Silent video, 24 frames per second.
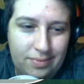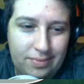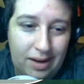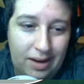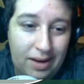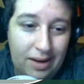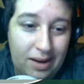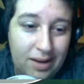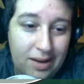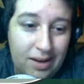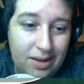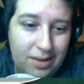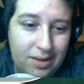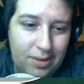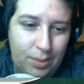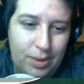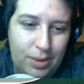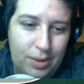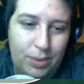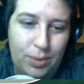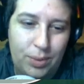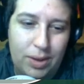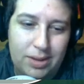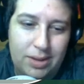Uh-huh, we
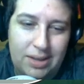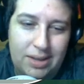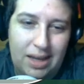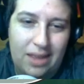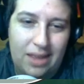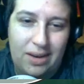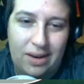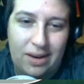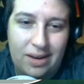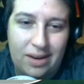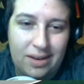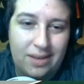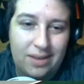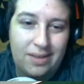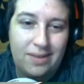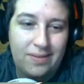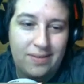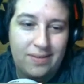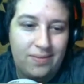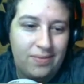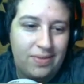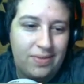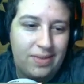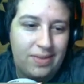can work together.
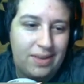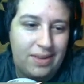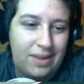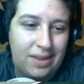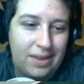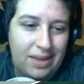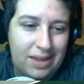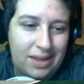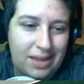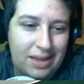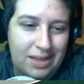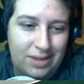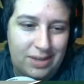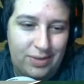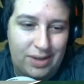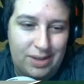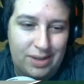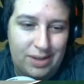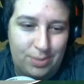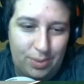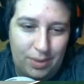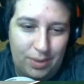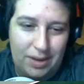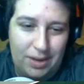His
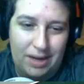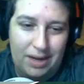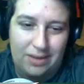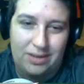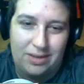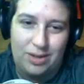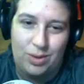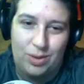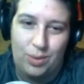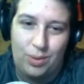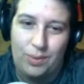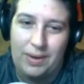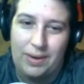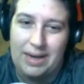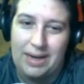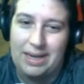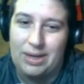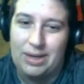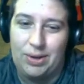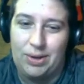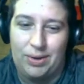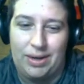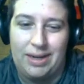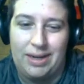face broke out into a
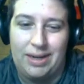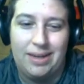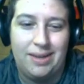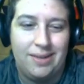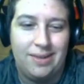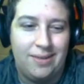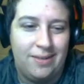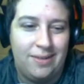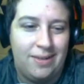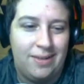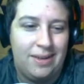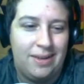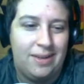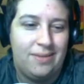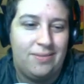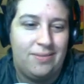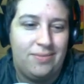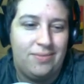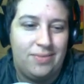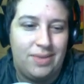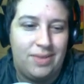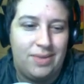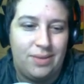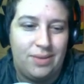wide grin.
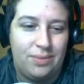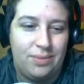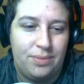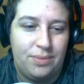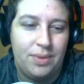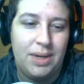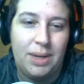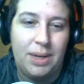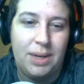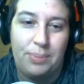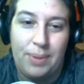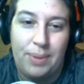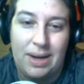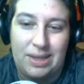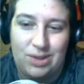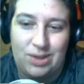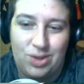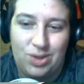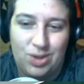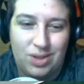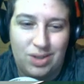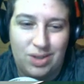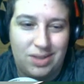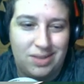We'll get a
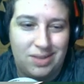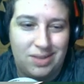bunch.